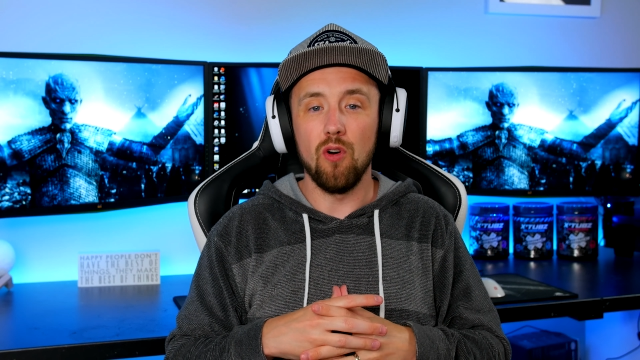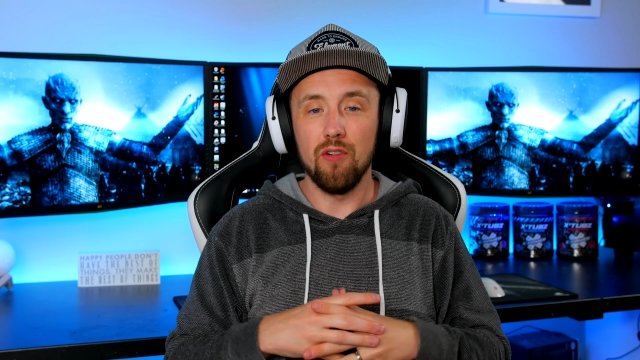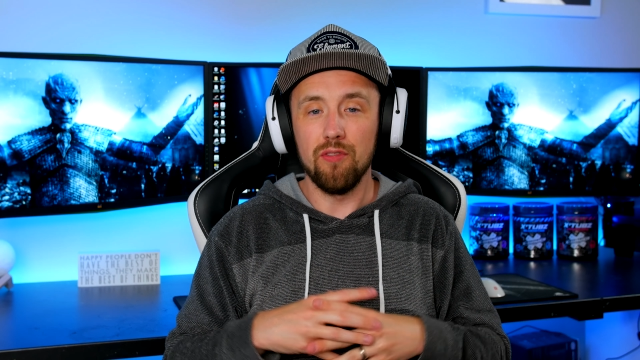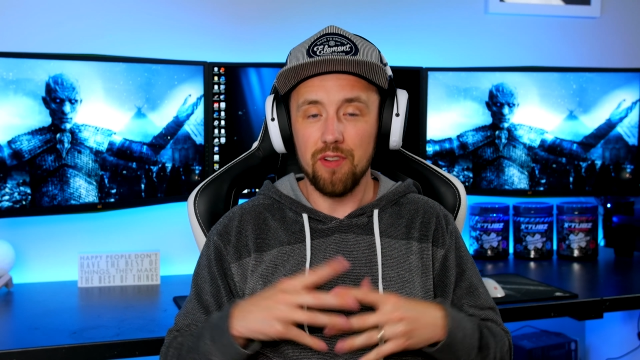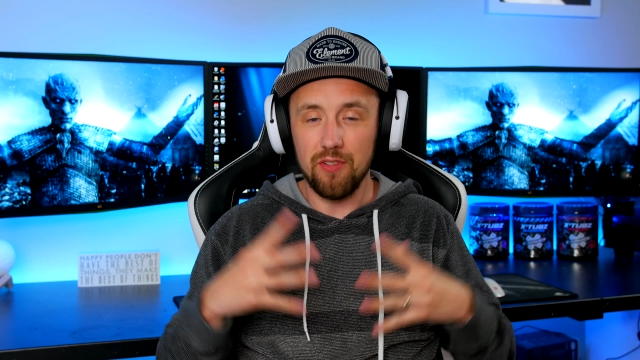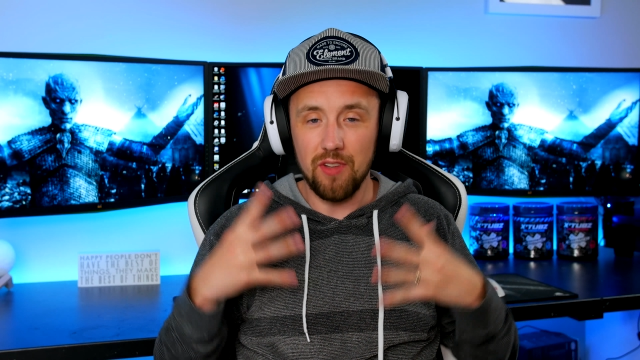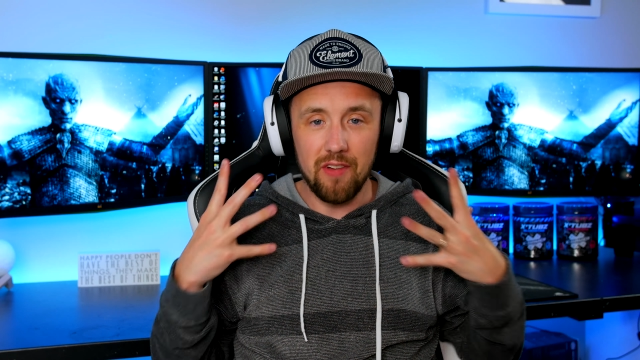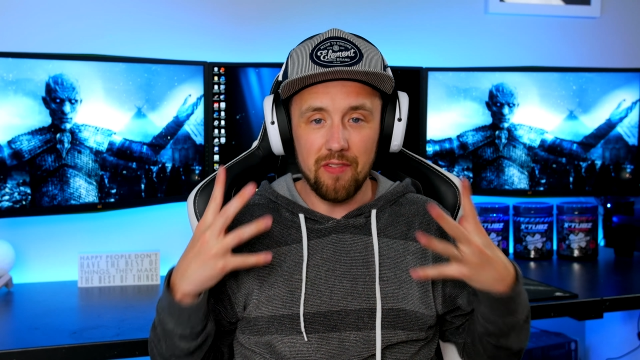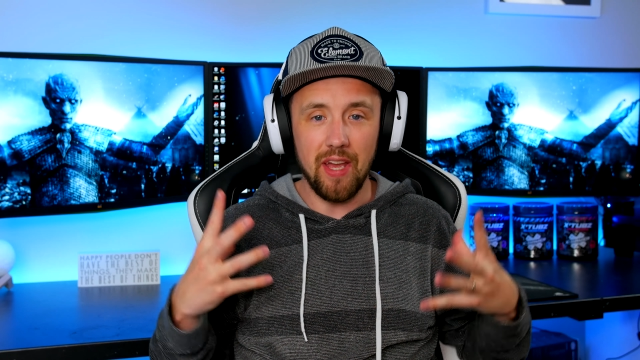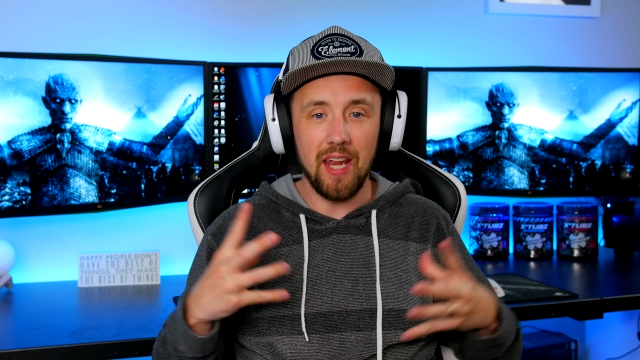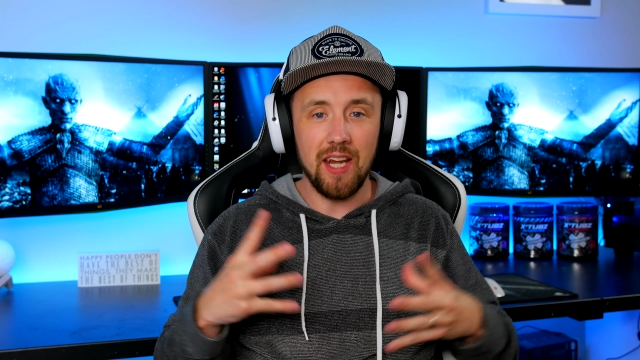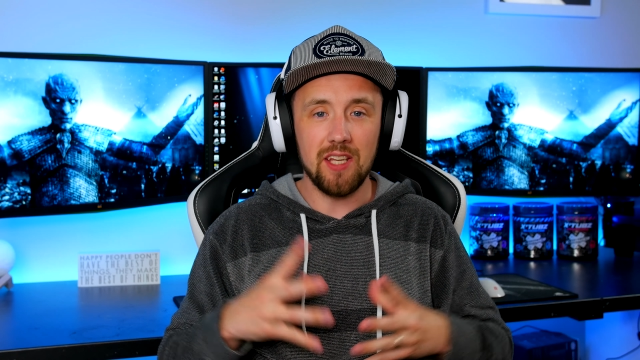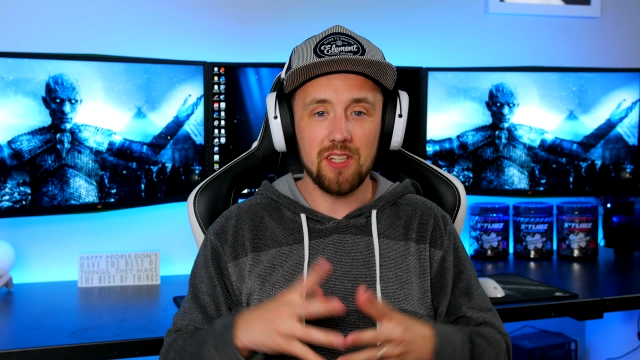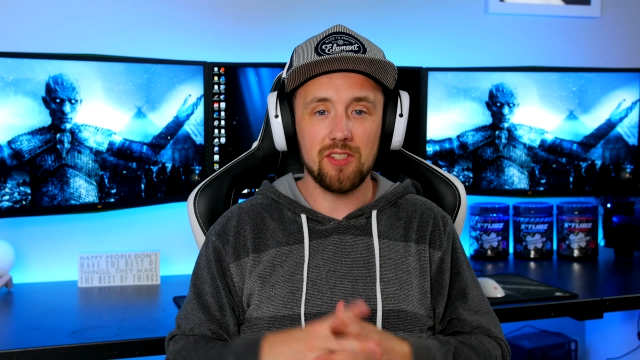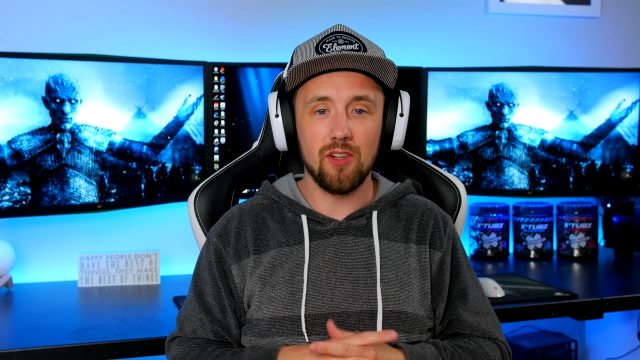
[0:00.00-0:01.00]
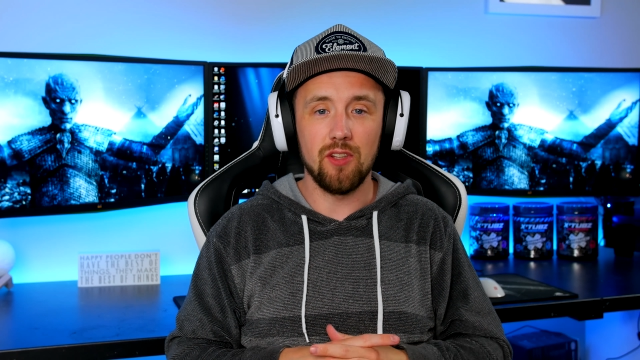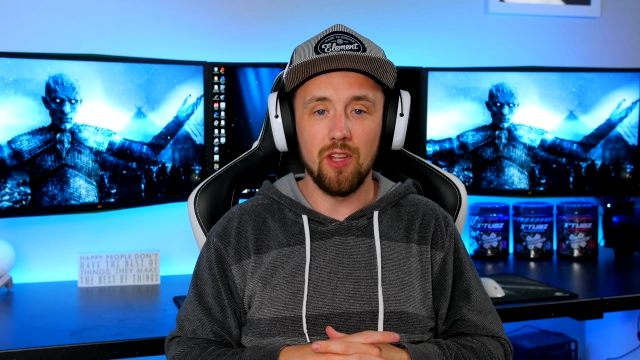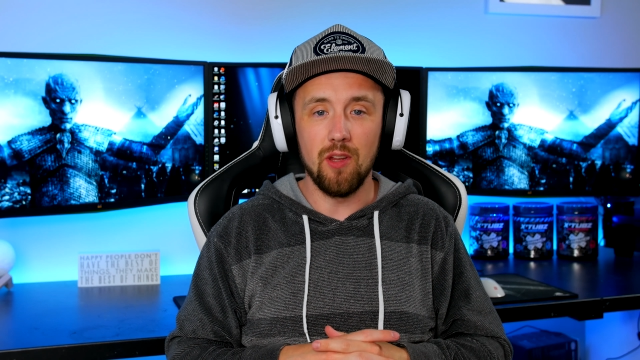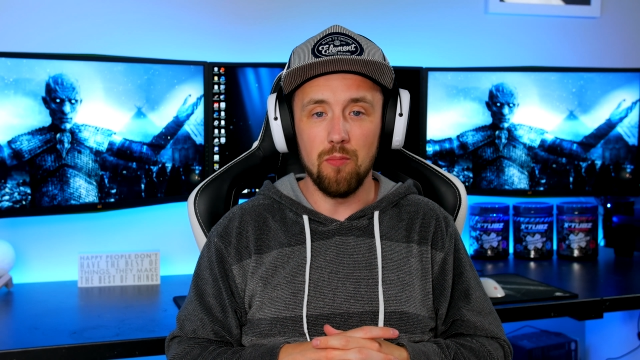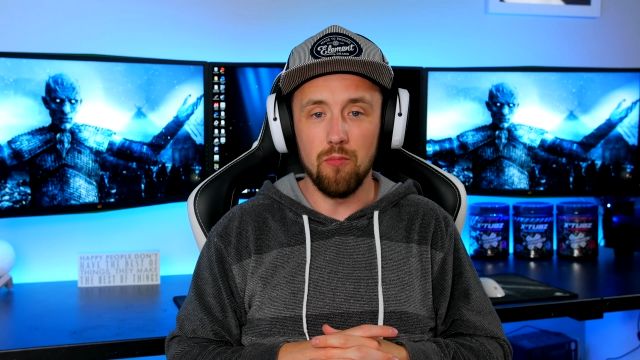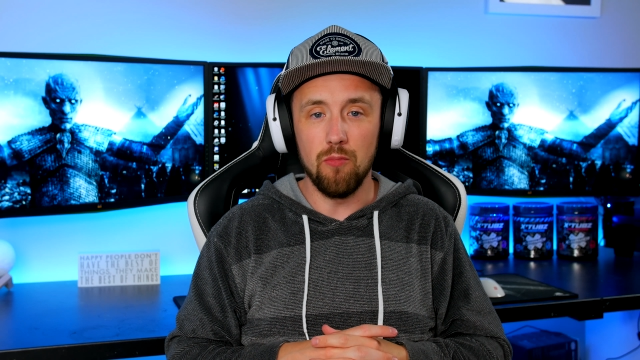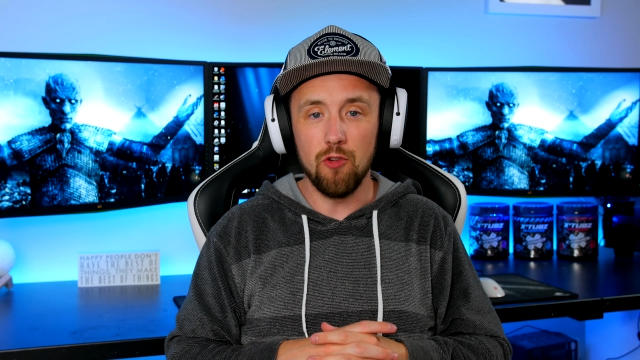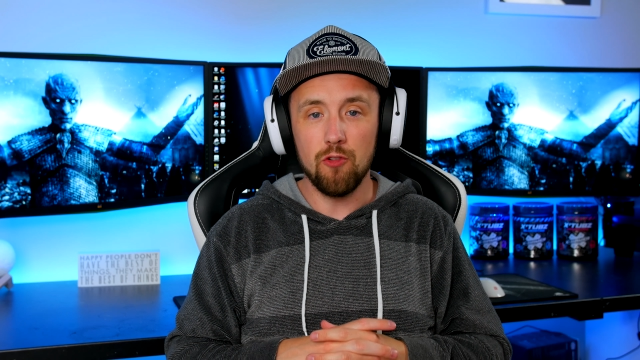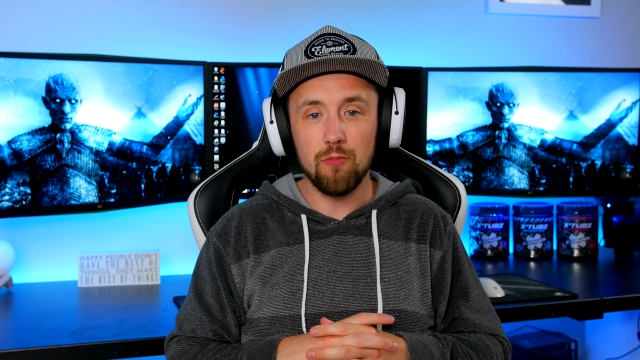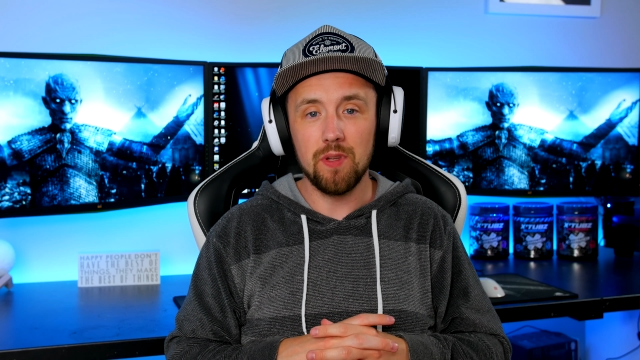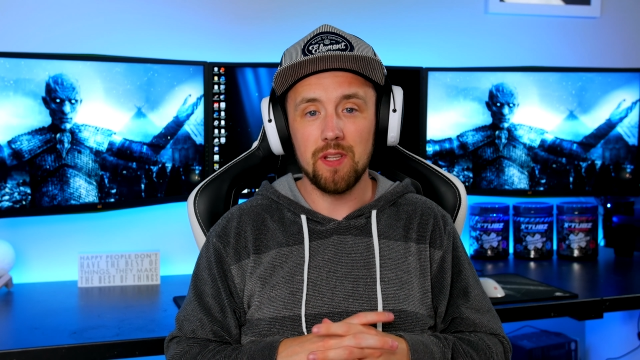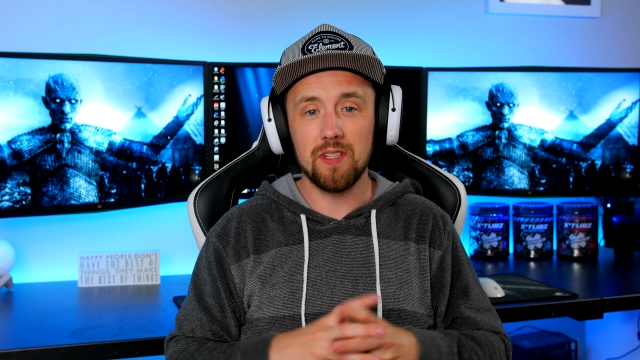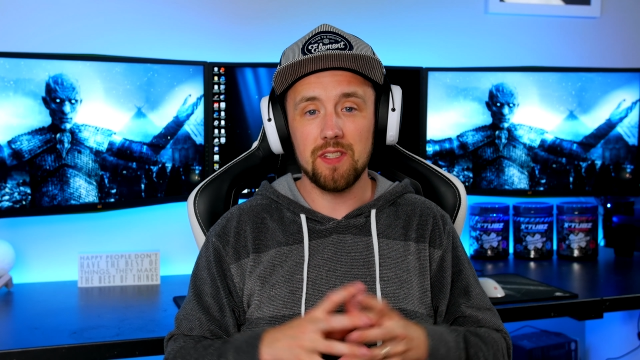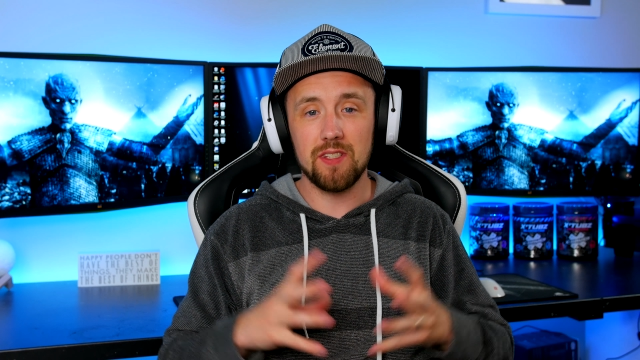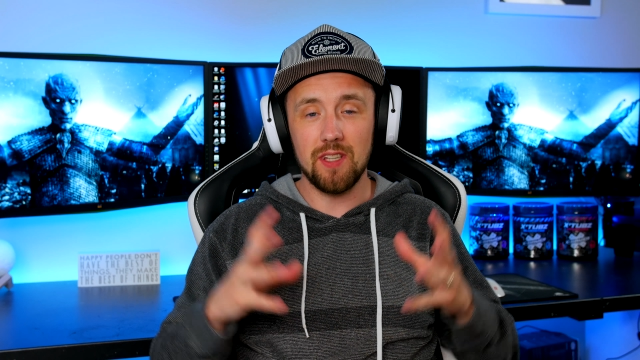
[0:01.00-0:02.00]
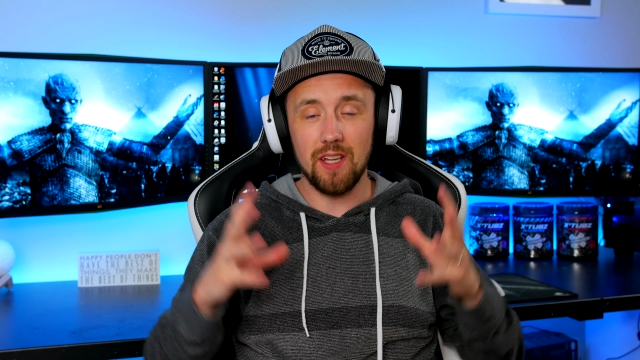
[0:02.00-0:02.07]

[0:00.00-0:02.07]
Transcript: off if you have any sudden movements.